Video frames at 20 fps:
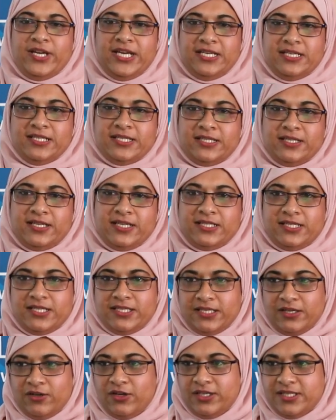industries
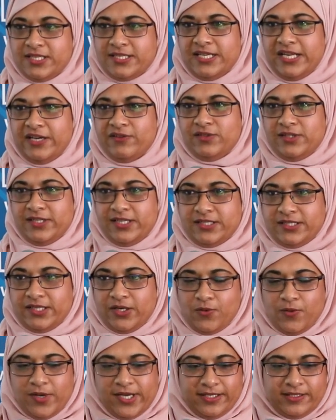is an honors level that's
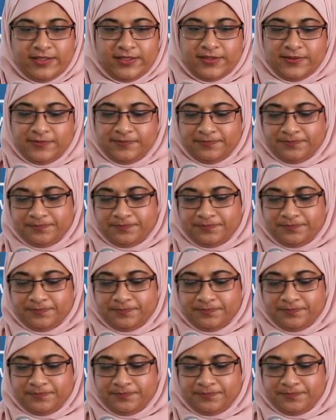required.